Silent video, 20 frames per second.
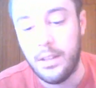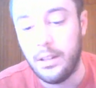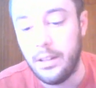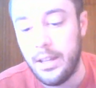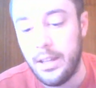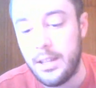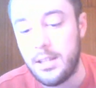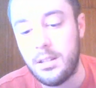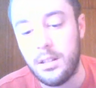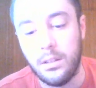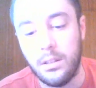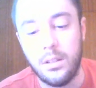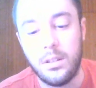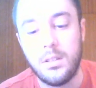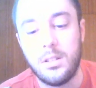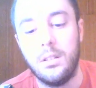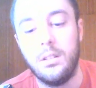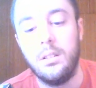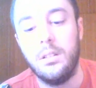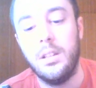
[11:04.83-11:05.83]
the list
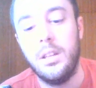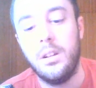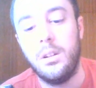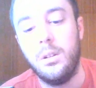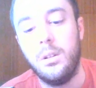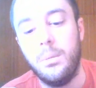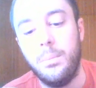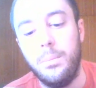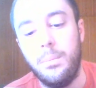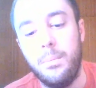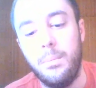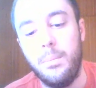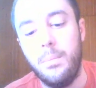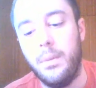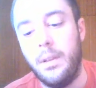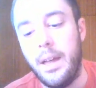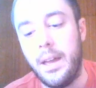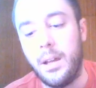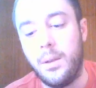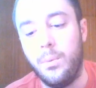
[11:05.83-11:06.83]
looks a little
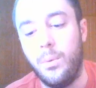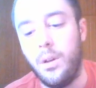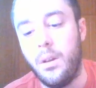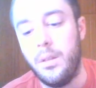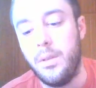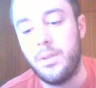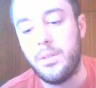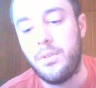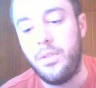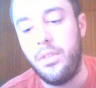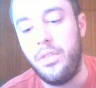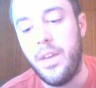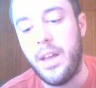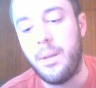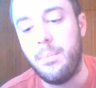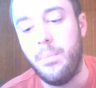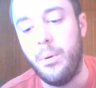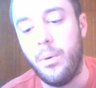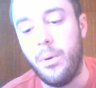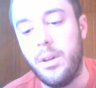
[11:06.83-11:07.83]
like one of those
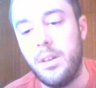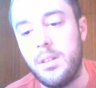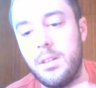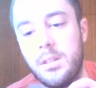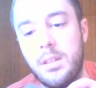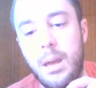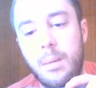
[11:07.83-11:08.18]
thick boys.